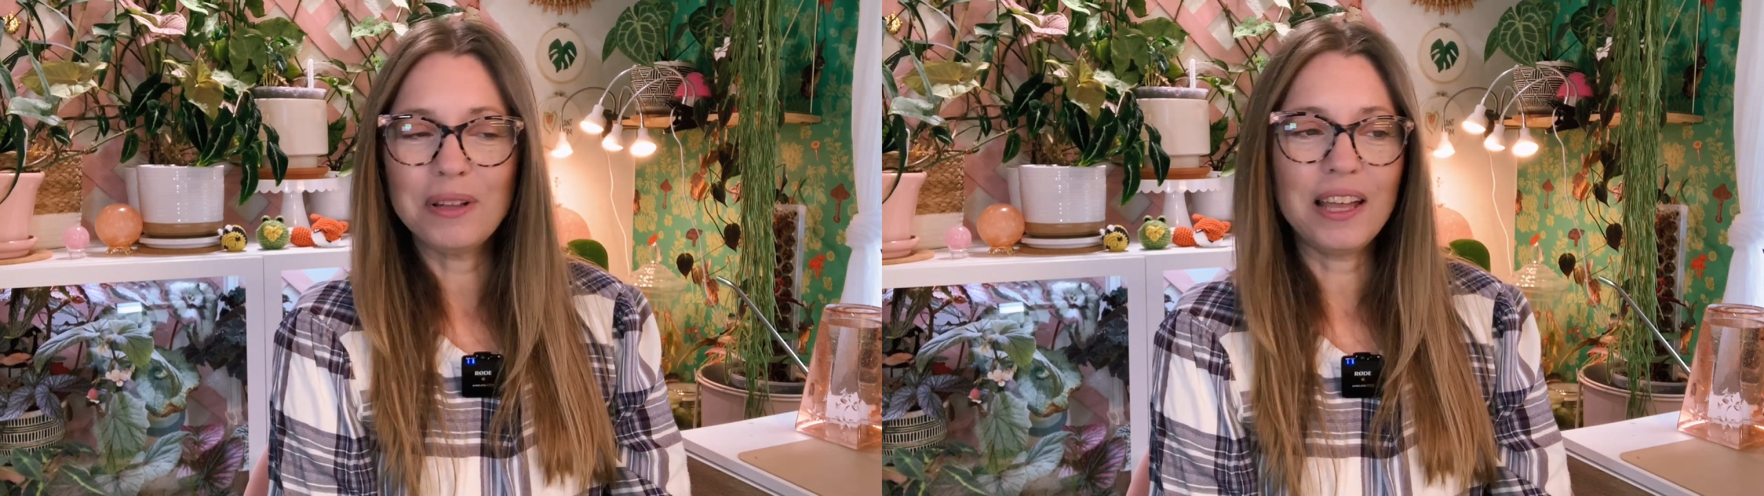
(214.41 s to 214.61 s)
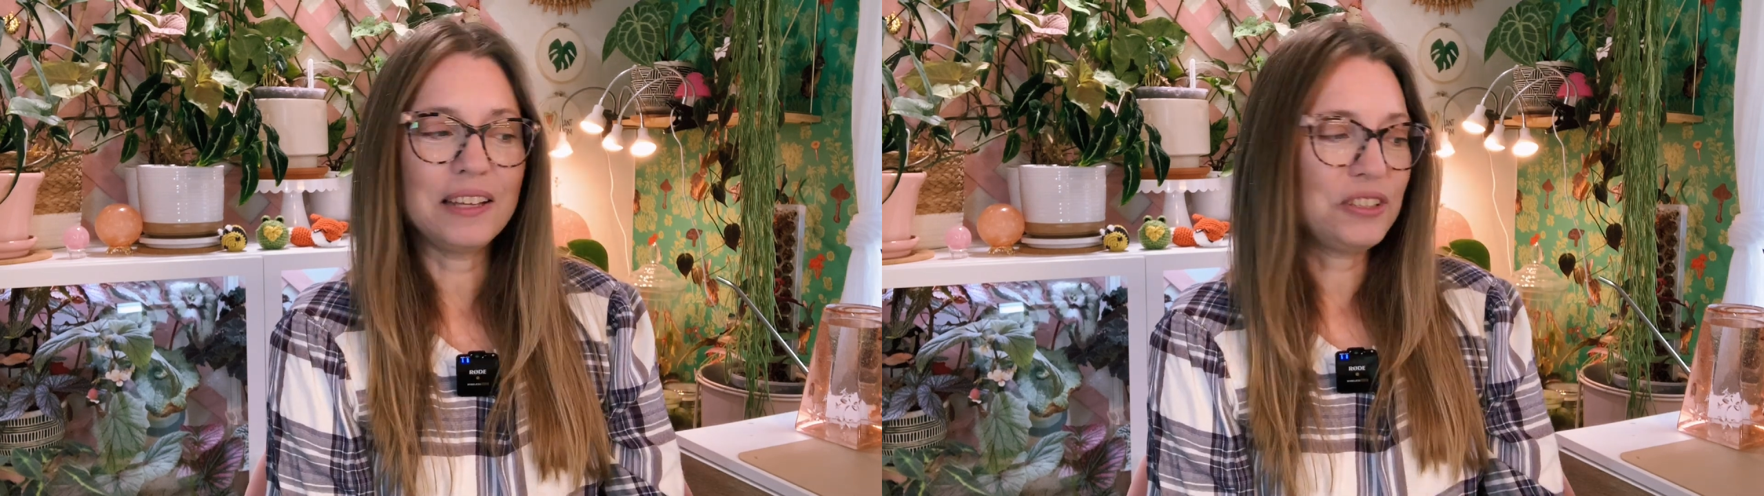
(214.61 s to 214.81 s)

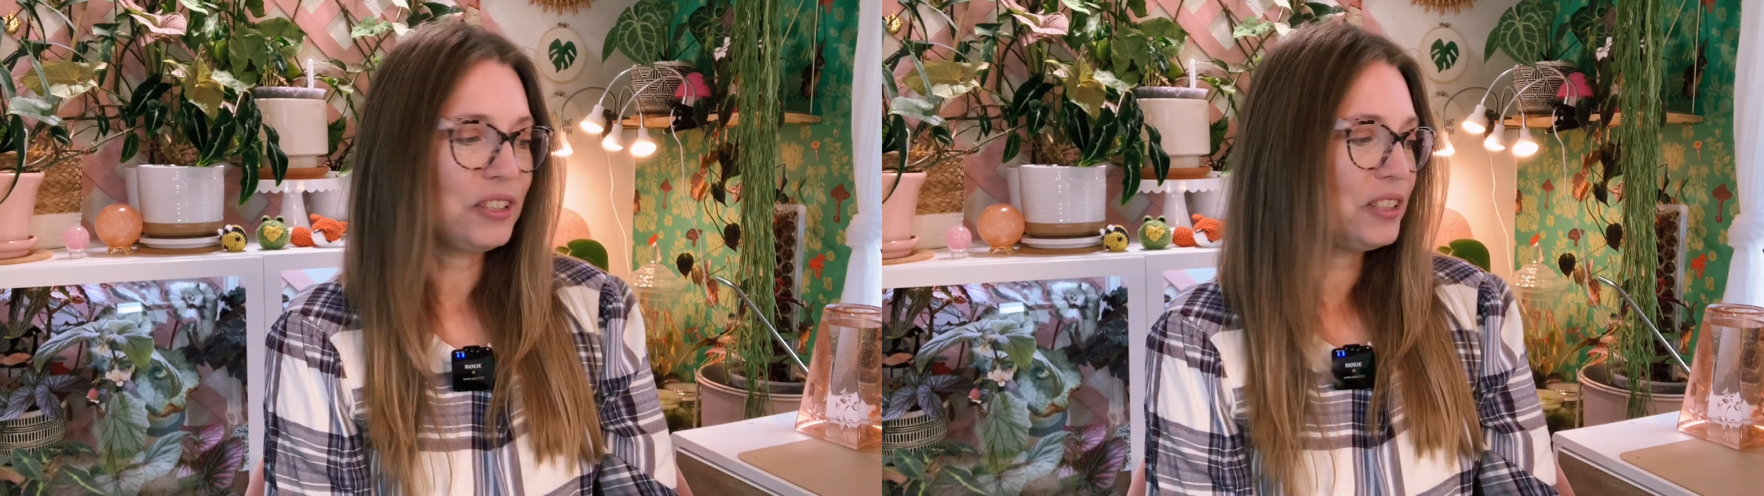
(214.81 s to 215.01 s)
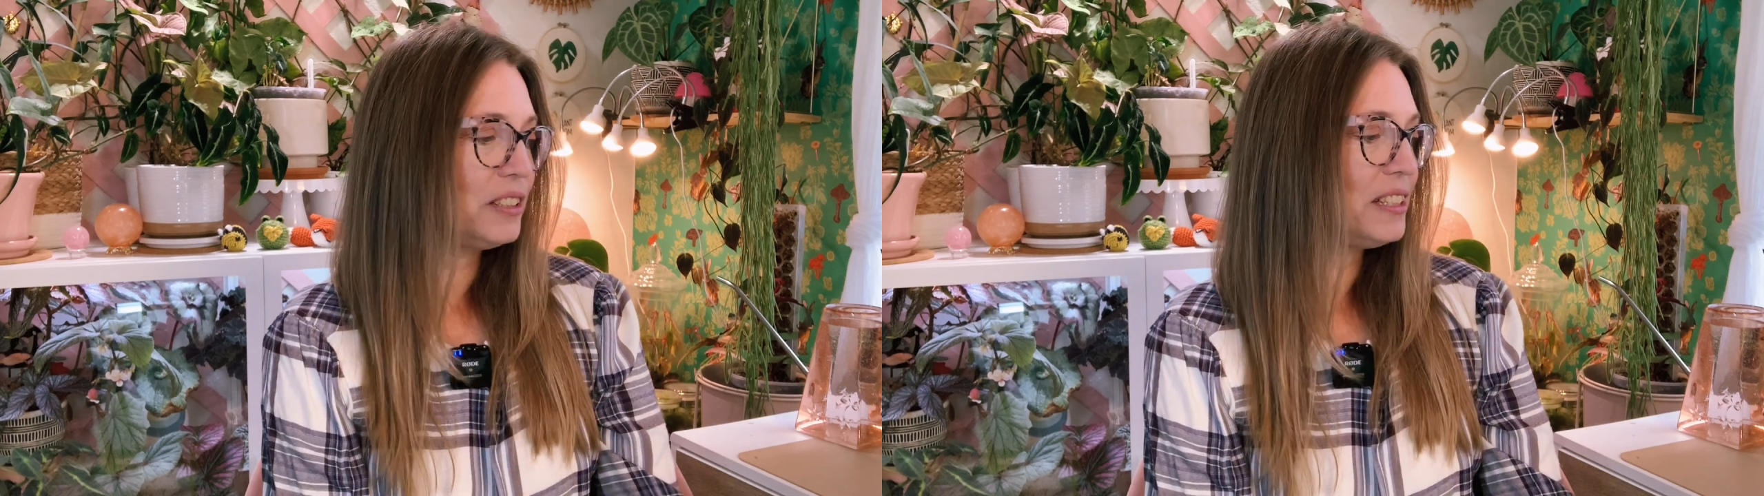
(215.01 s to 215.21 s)

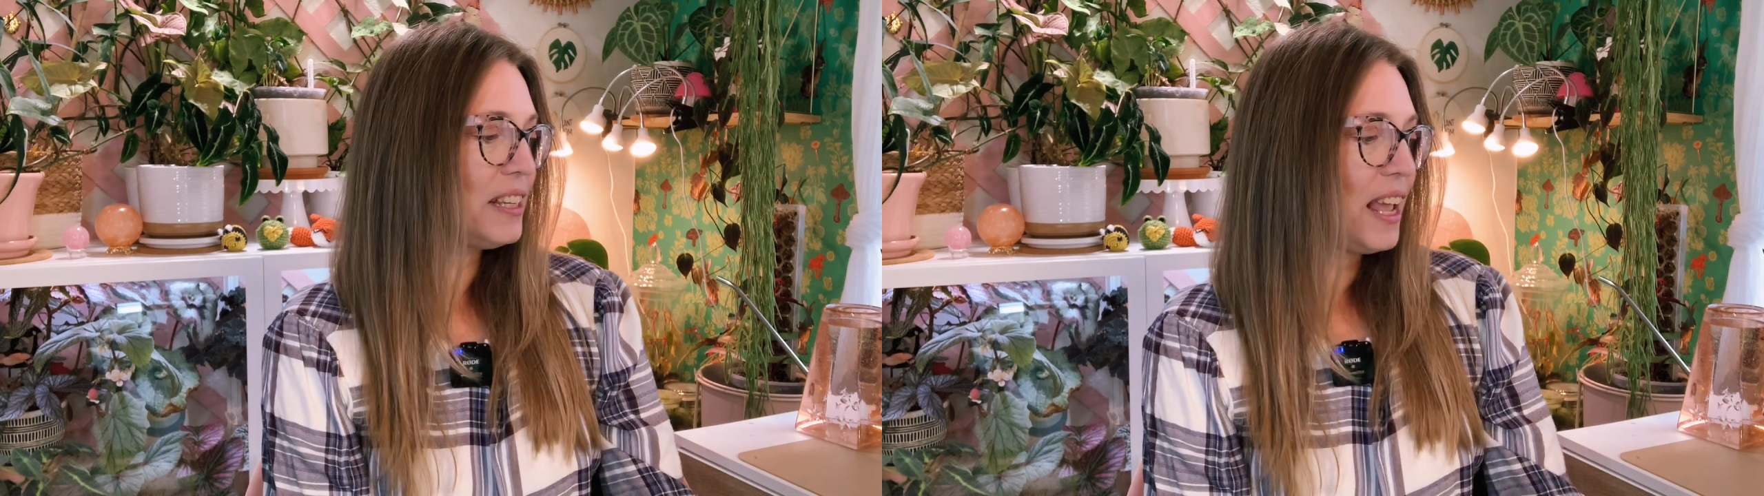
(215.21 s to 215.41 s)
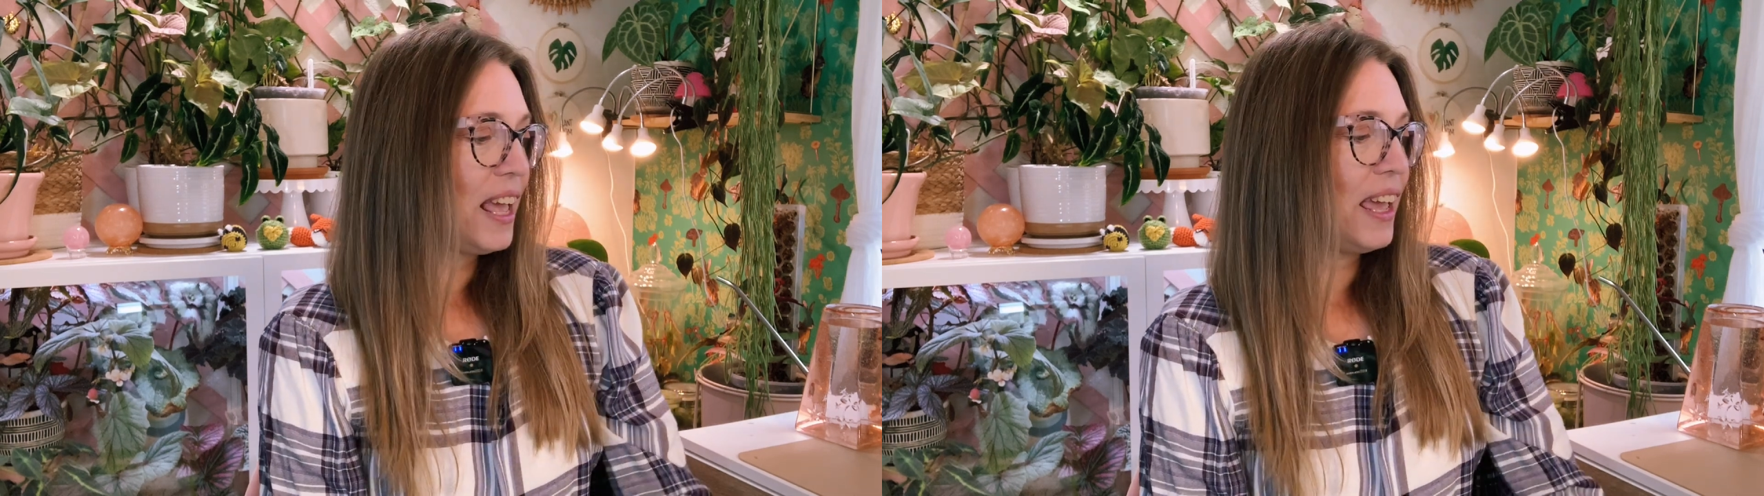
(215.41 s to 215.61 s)

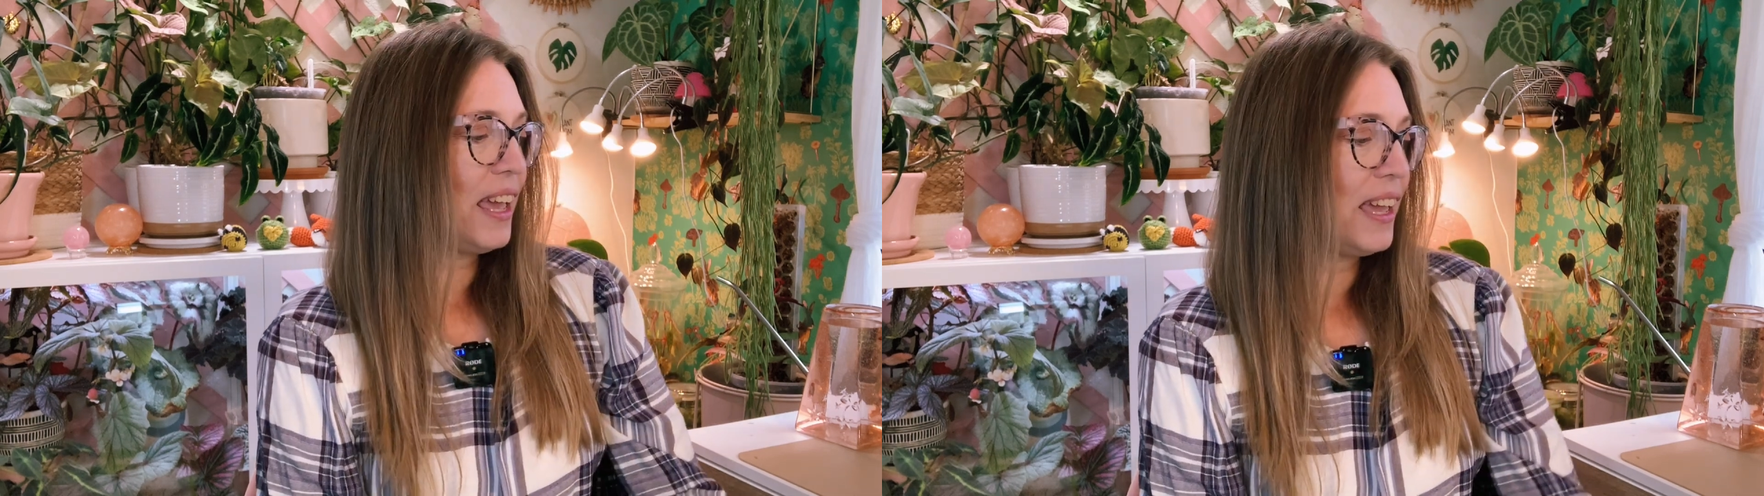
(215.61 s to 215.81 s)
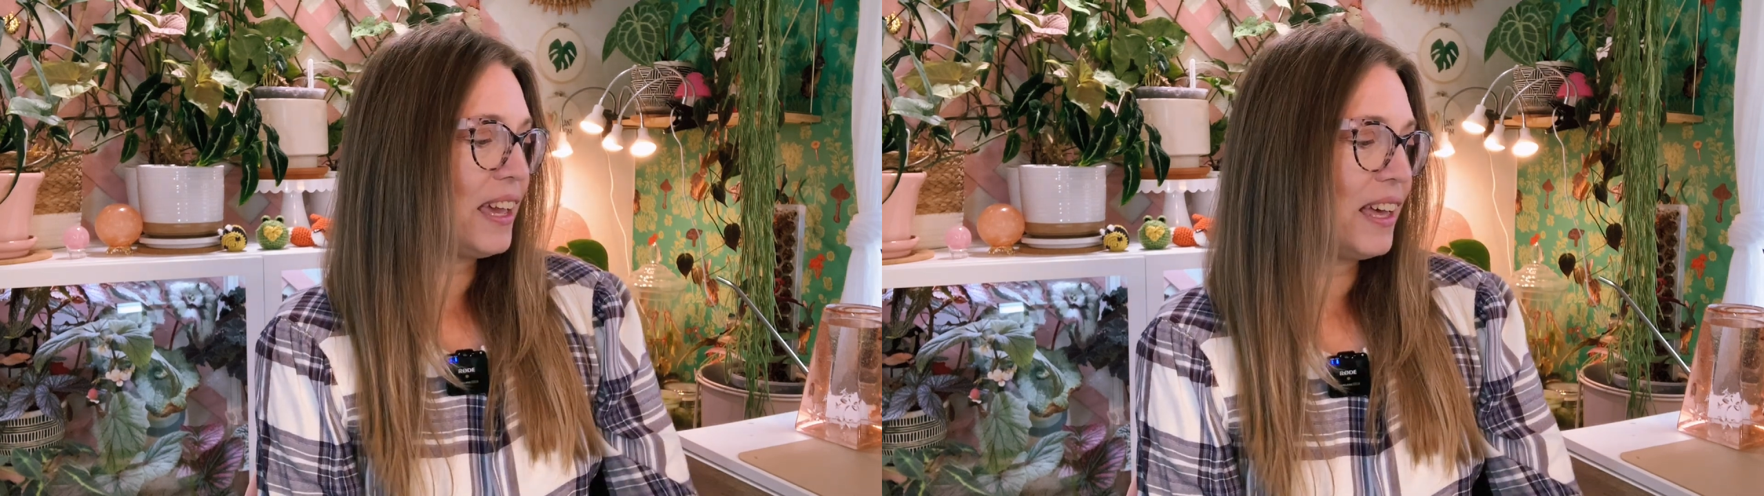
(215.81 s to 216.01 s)
planters,
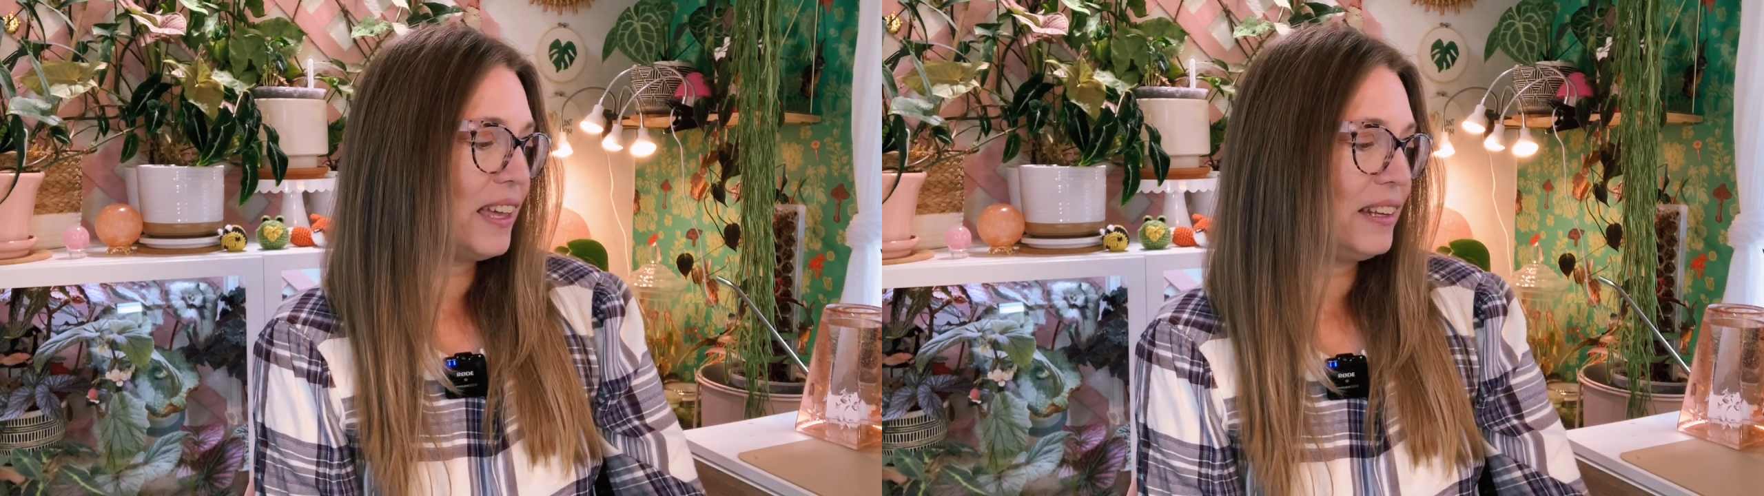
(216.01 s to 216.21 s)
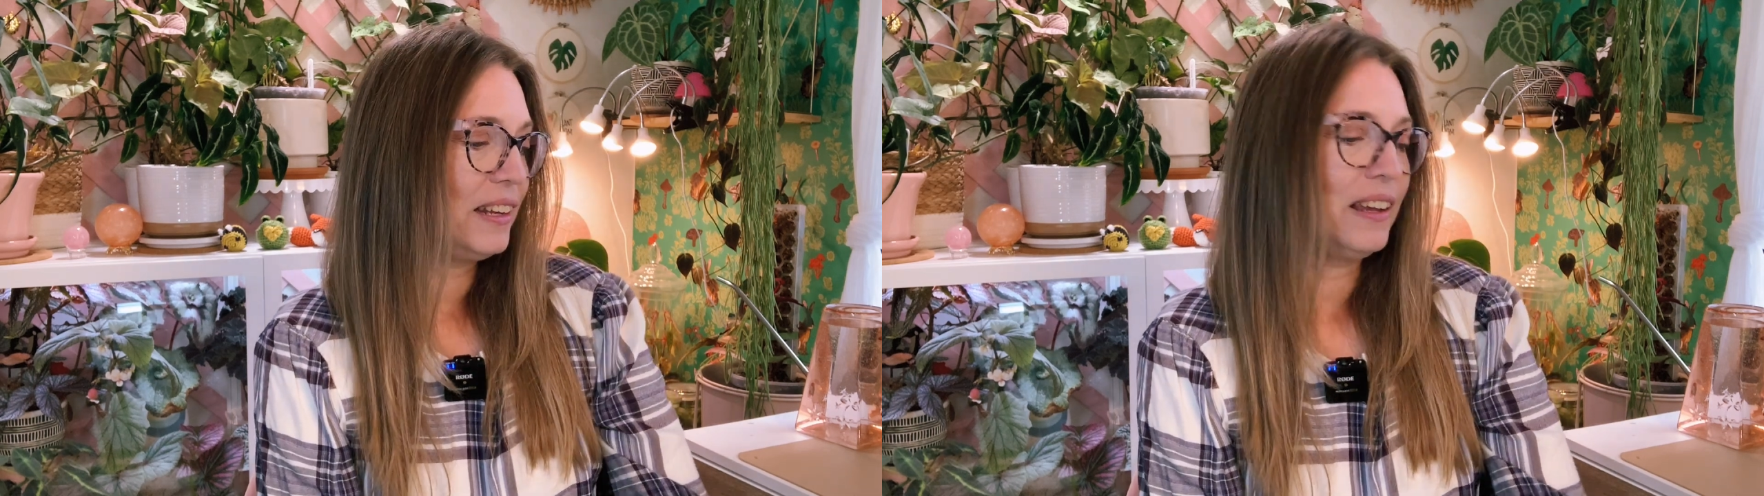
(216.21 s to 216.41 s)

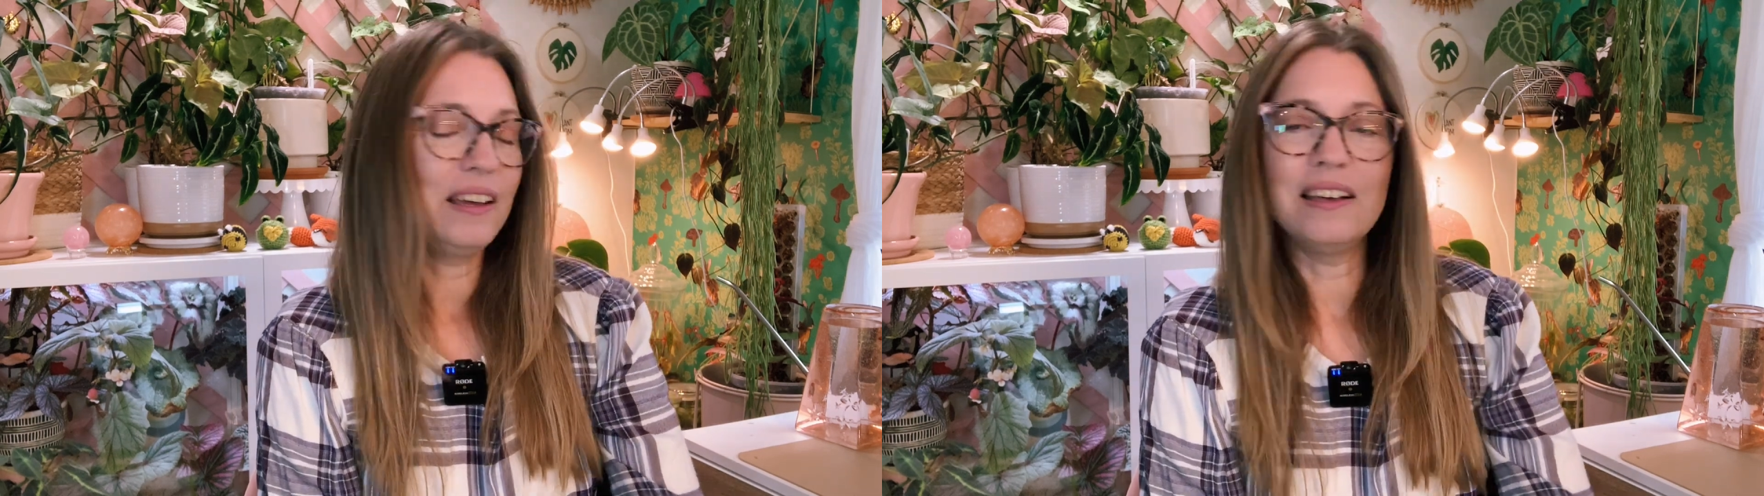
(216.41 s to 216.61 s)
and